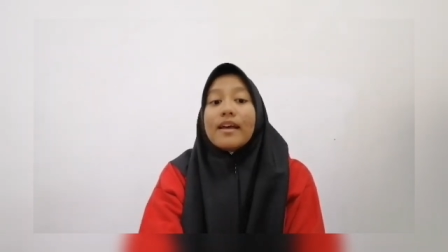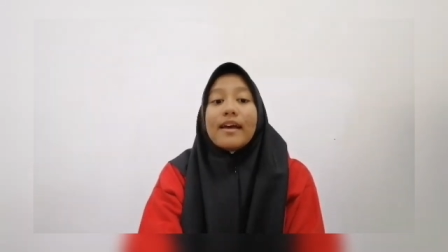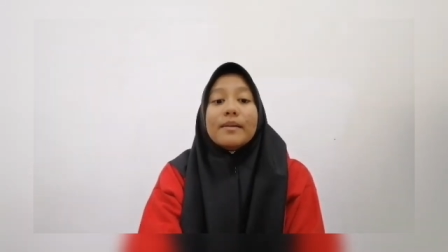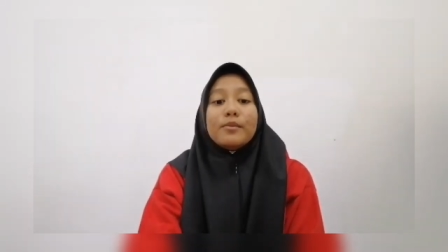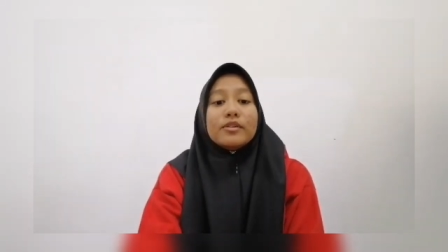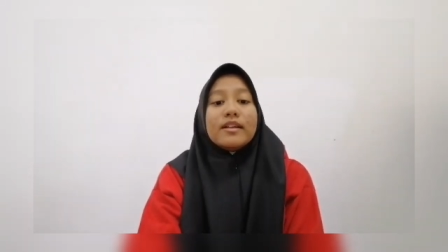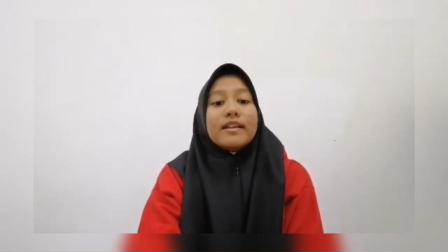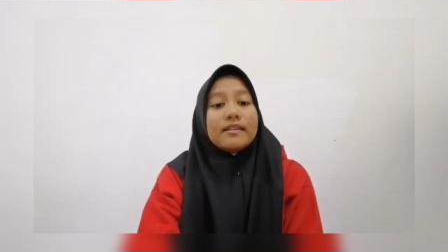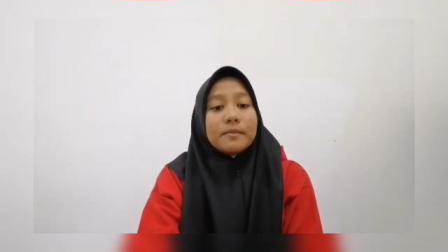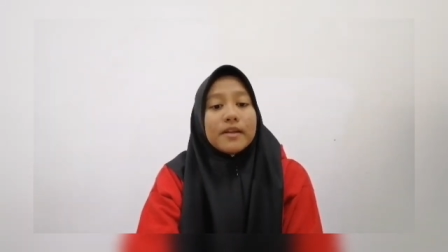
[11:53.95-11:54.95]
And model
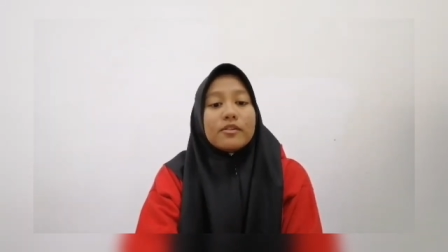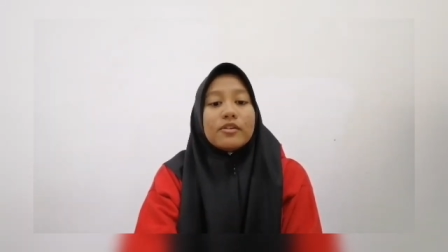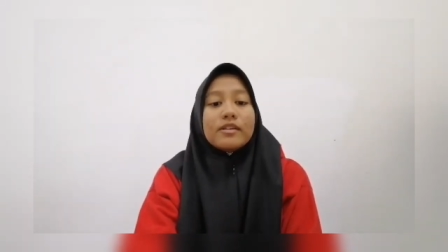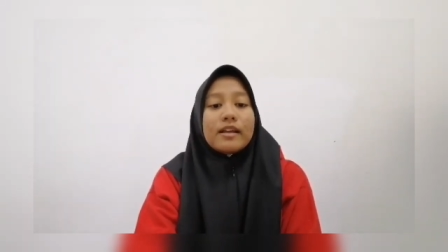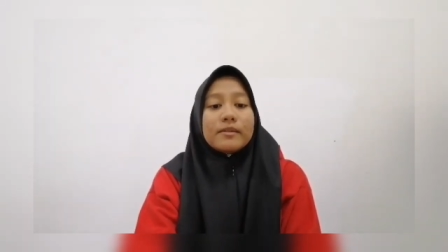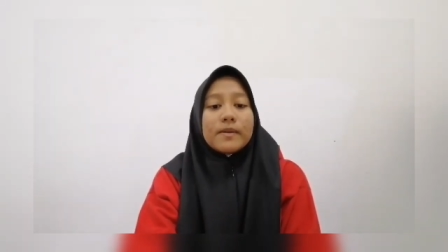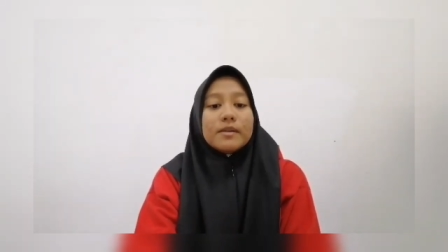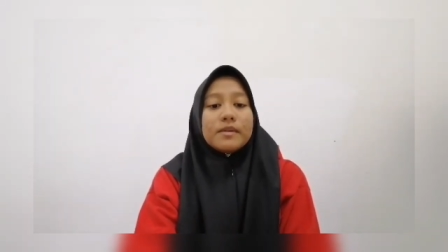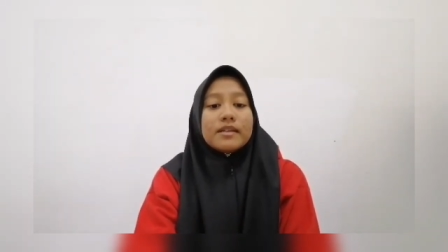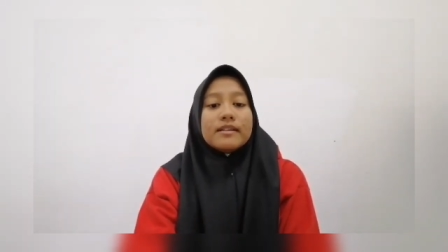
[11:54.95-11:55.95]
is based on
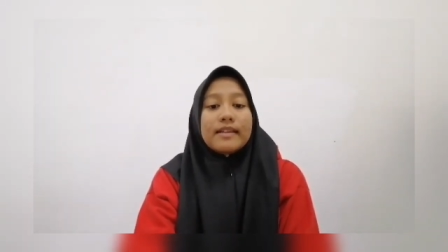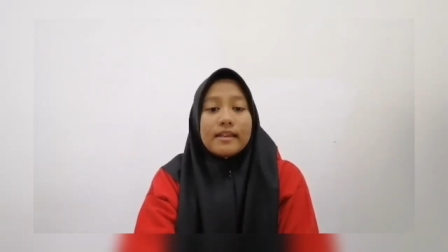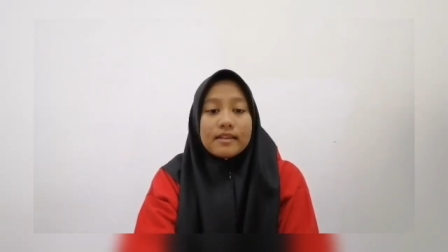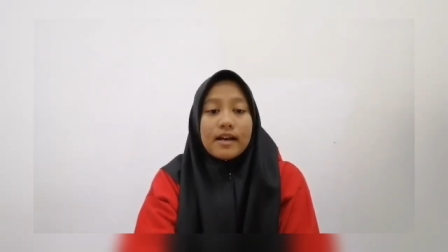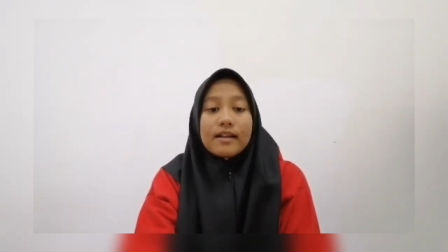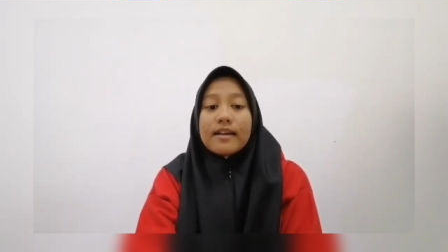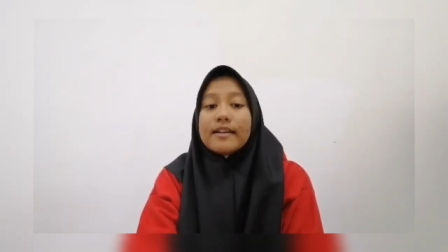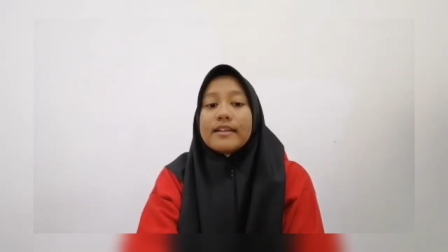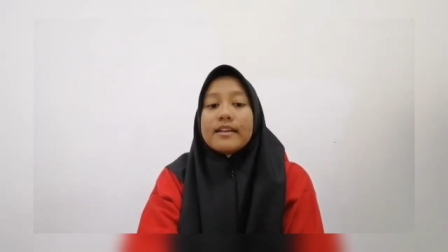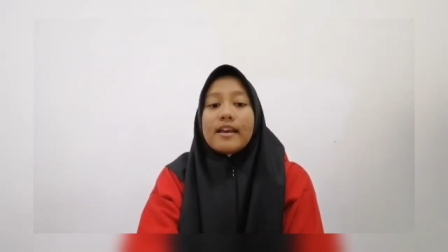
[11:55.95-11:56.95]
experimental data
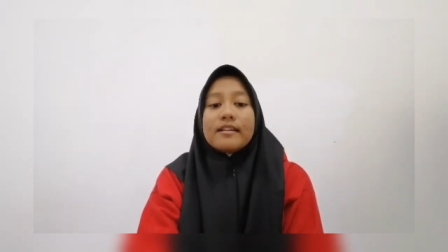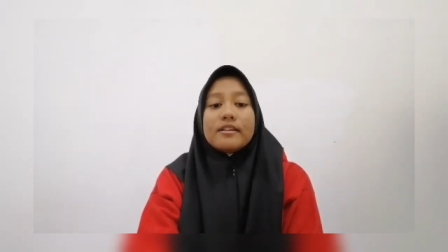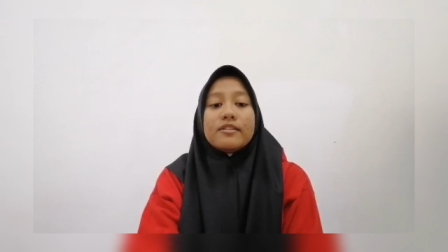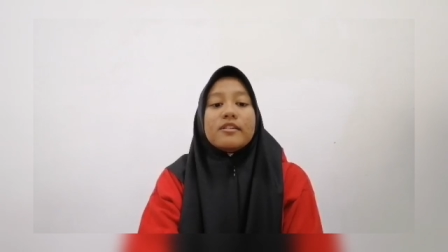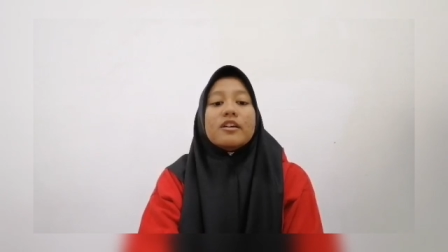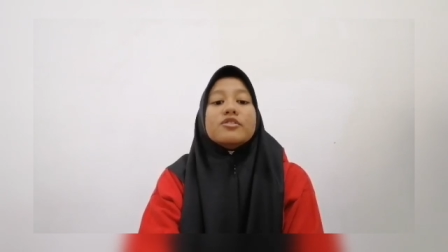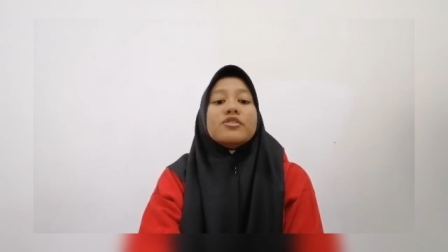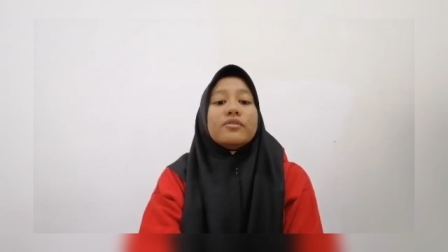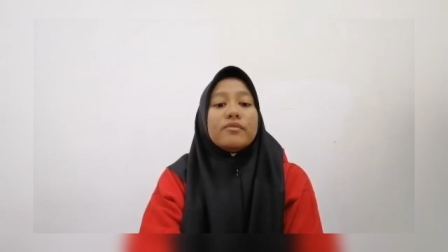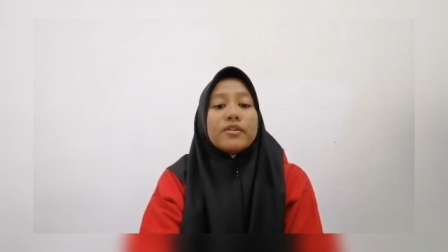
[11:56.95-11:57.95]
and it can discharge
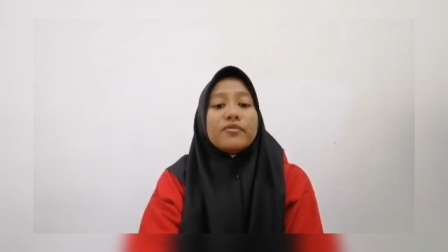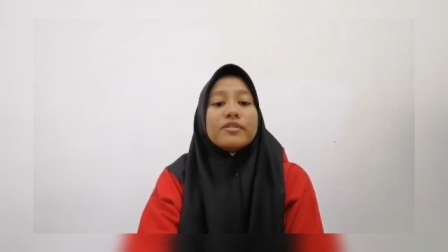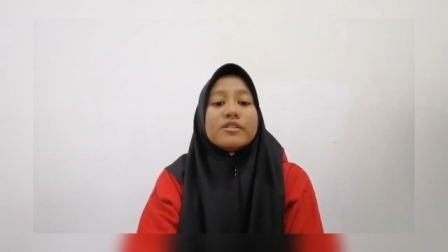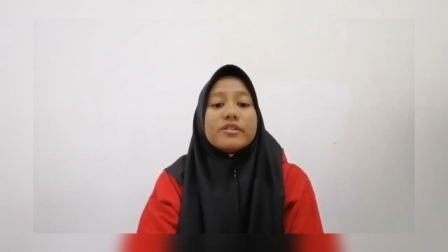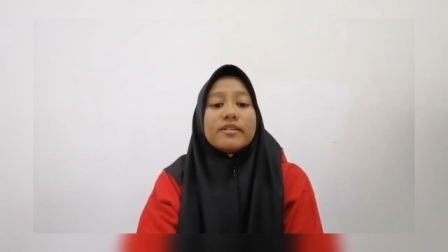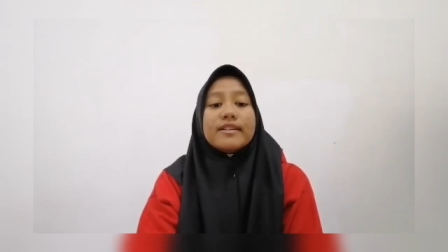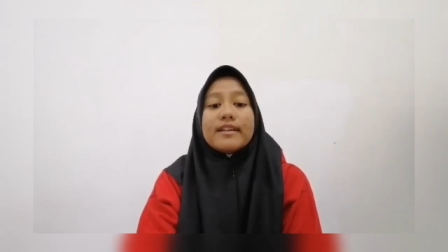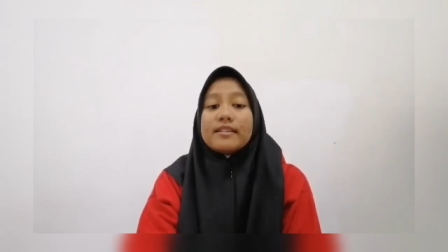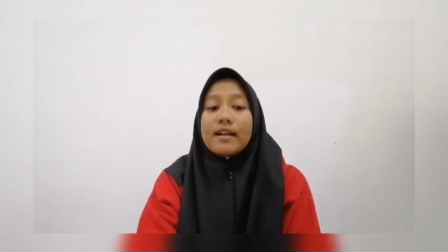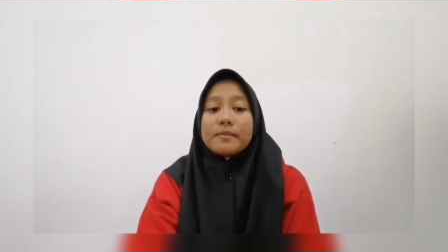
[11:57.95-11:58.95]
refrigerant
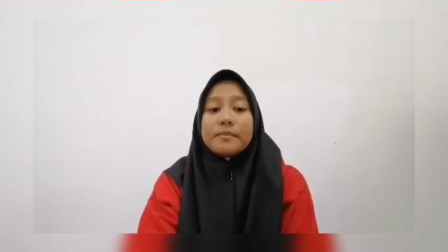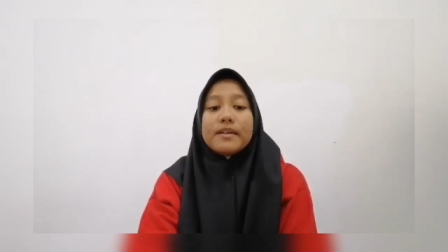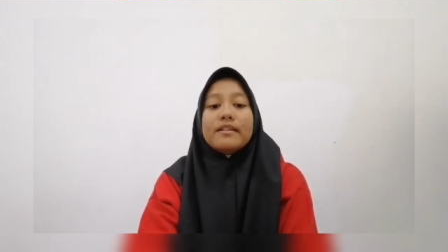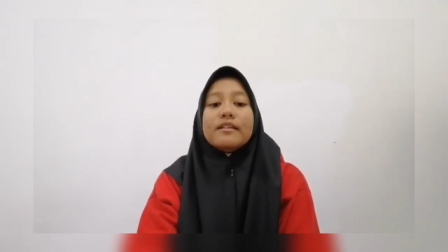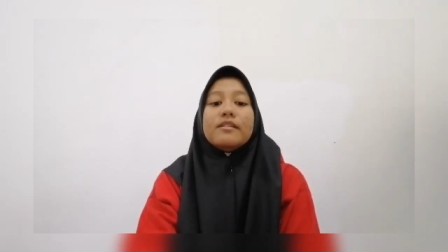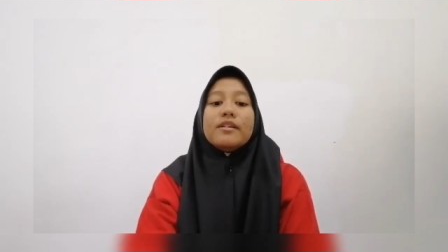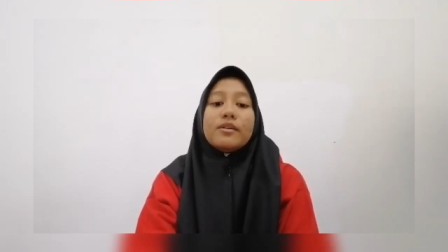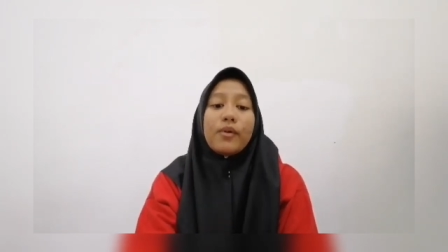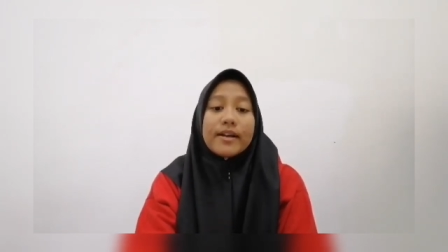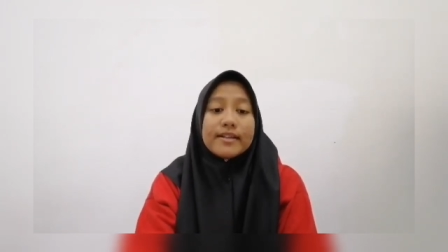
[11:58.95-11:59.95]
enthalpy, the
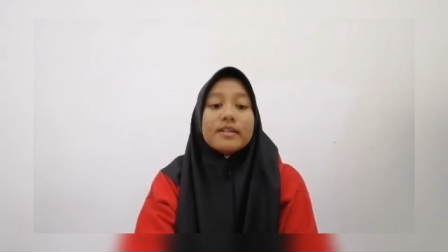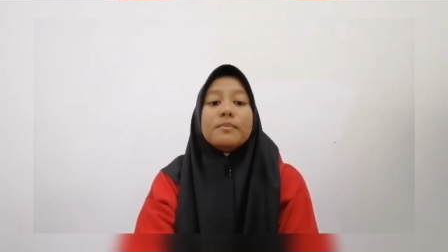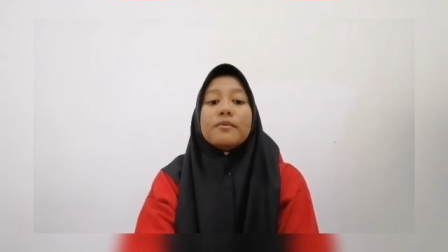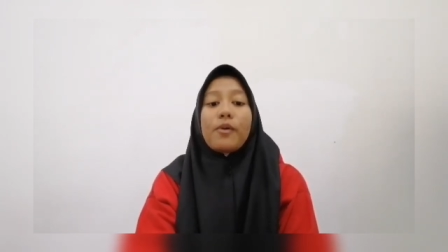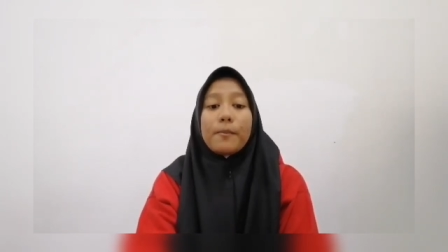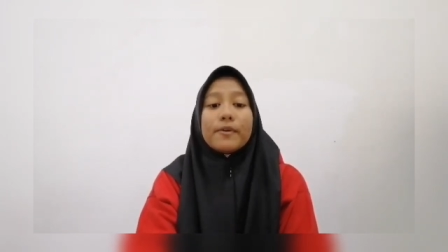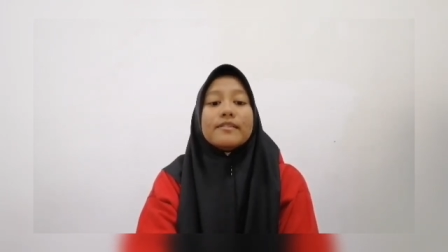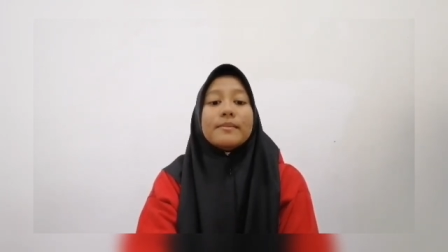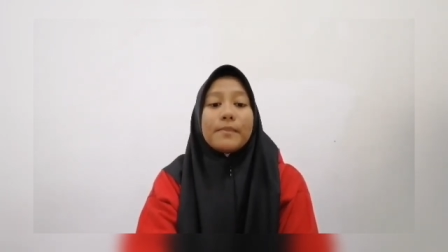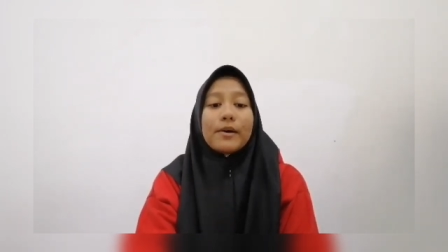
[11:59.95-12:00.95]
required
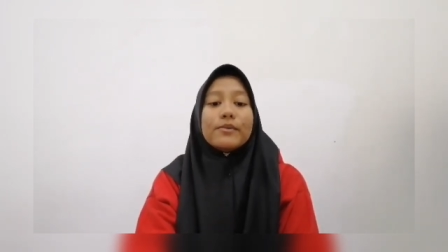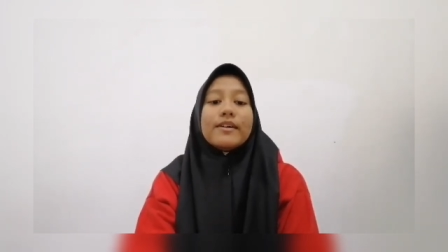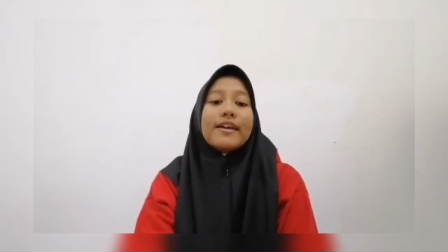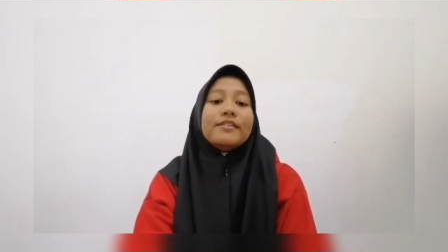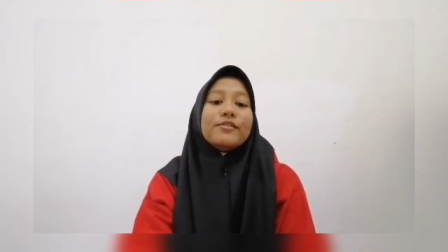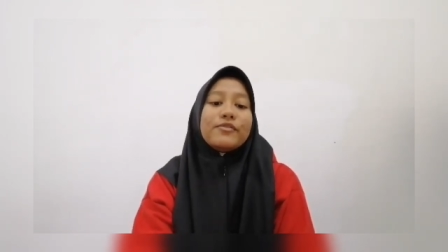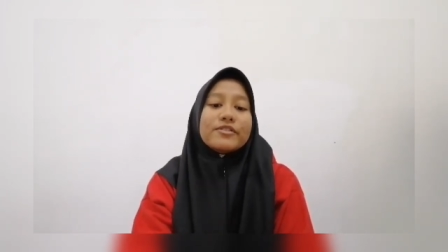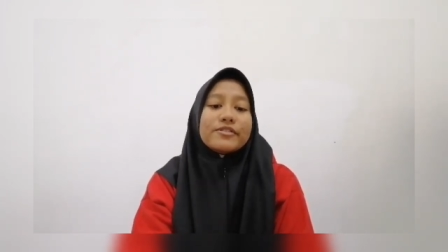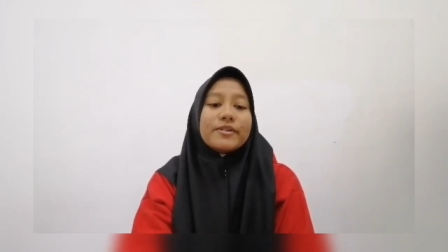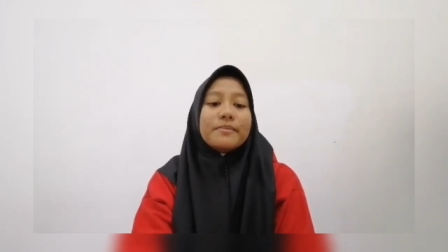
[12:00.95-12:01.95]
compressor power and
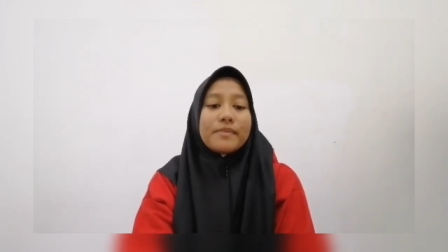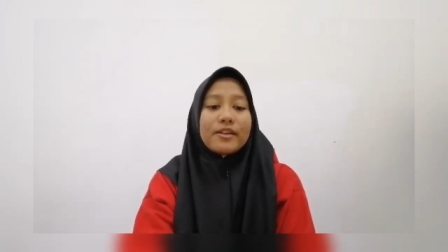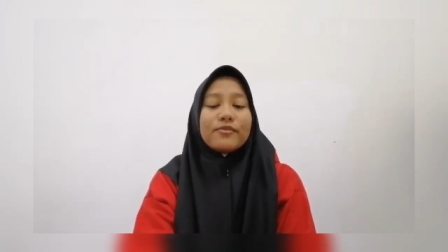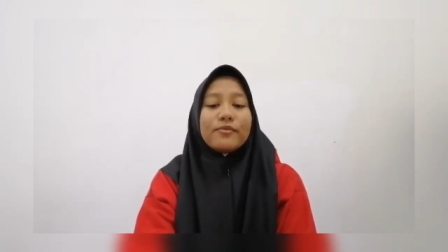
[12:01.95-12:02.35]
refrigerant mass